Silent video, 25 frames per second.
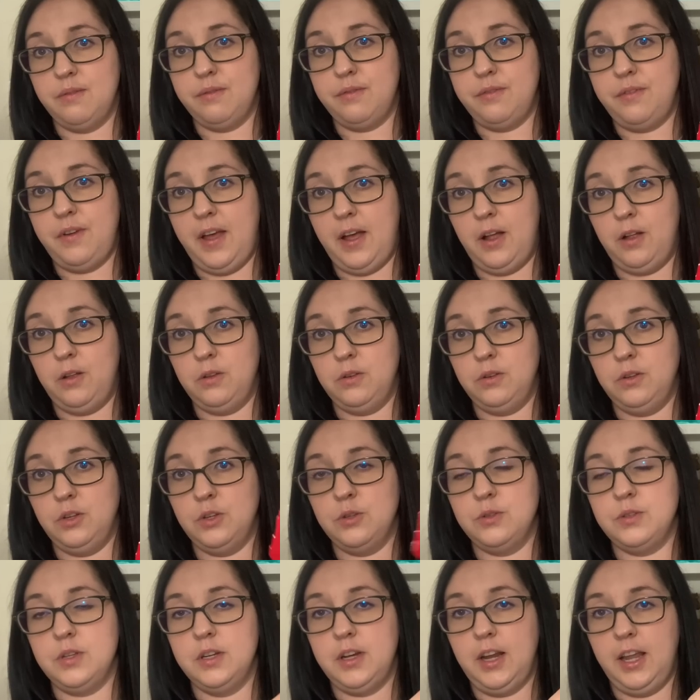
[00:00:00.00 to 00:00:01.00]
felt
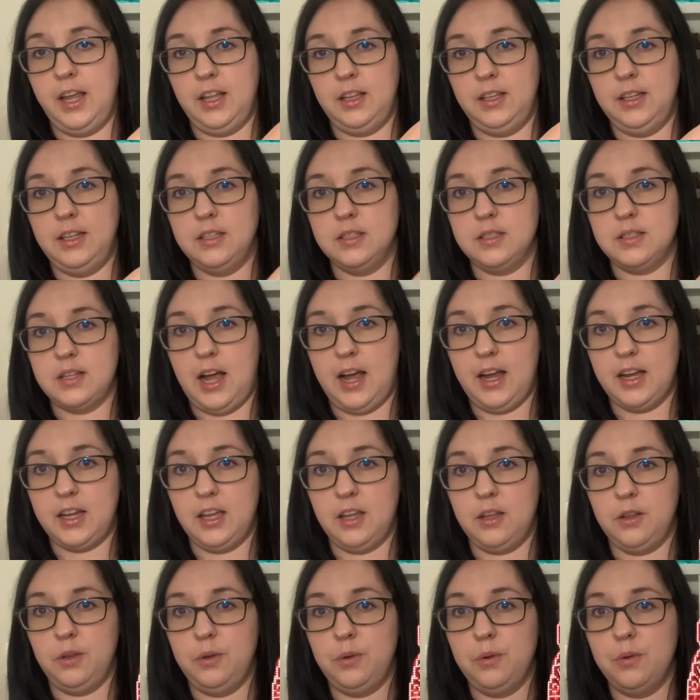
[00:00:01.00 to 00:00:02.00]
using Alien's tacky
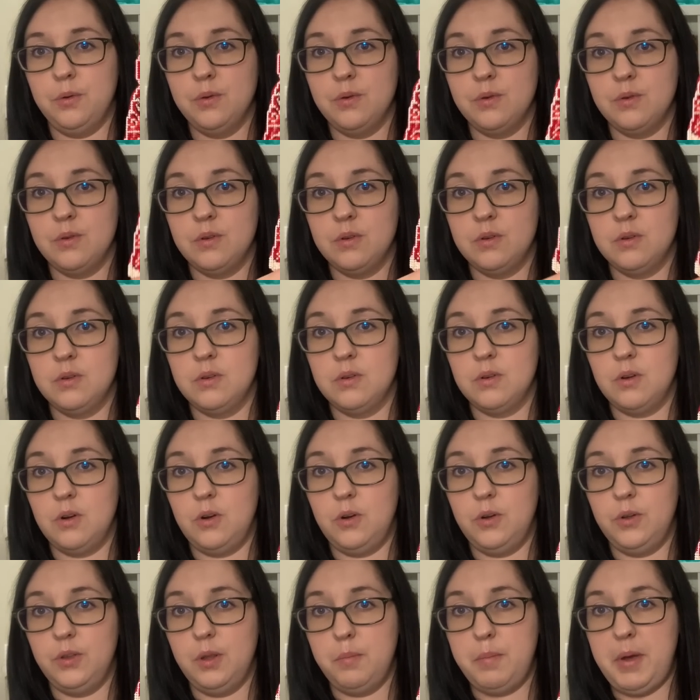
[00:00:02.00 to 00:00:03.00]
glue
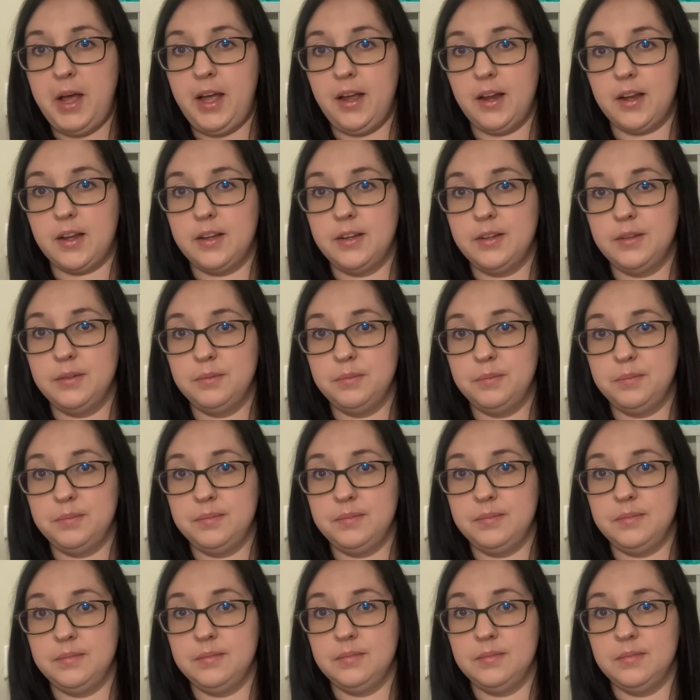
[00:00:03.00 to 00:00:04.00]
on the back.
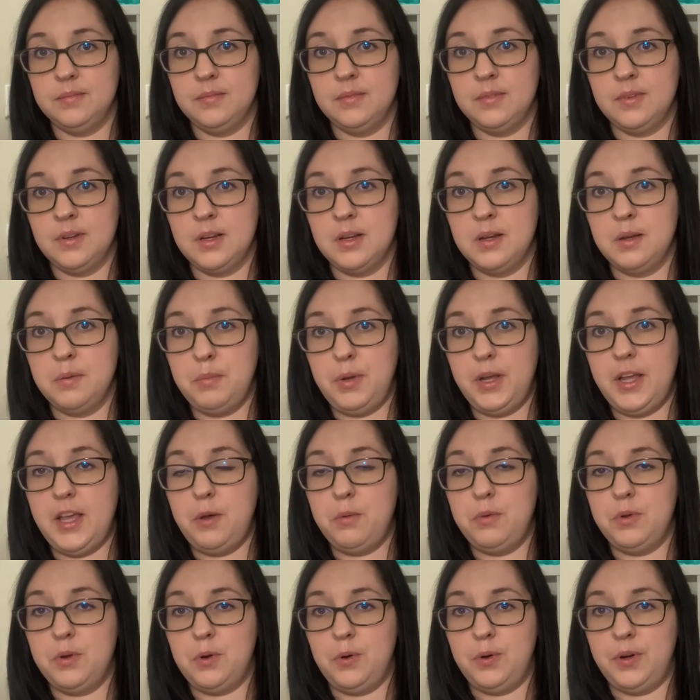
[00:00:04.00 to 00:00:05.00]
But he
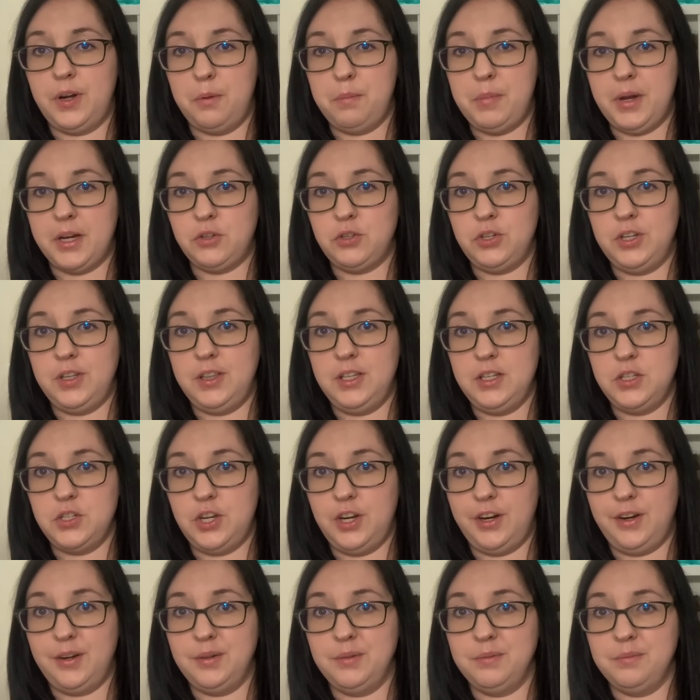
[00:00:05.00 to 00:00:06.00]
will go on our big tree this
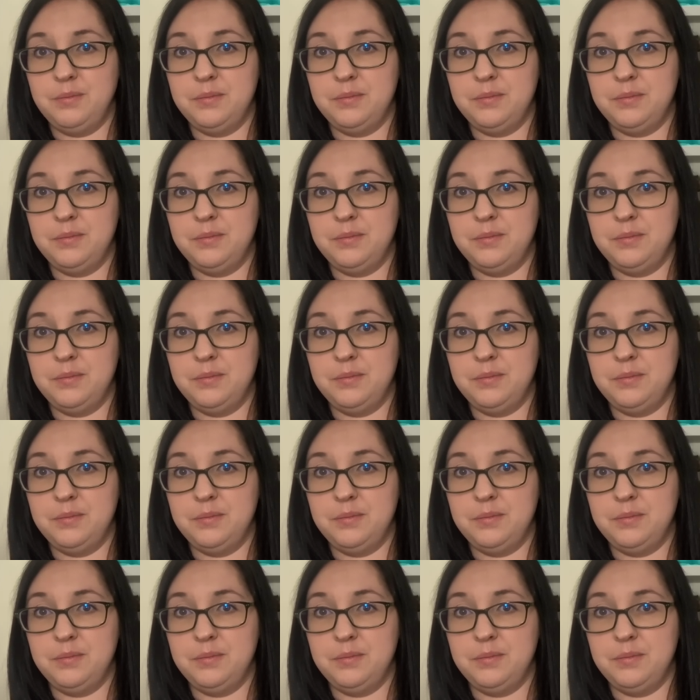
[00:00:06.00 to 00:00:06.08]
year.